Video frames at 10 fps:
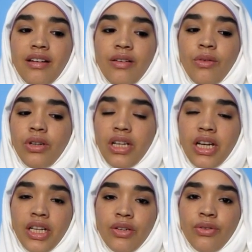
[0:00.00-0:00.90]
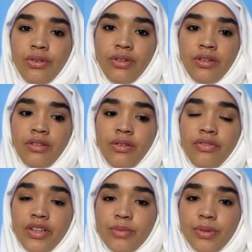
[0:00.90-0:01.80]
online or on
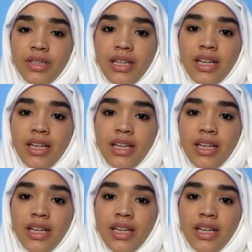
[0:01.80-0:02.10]
Facebook.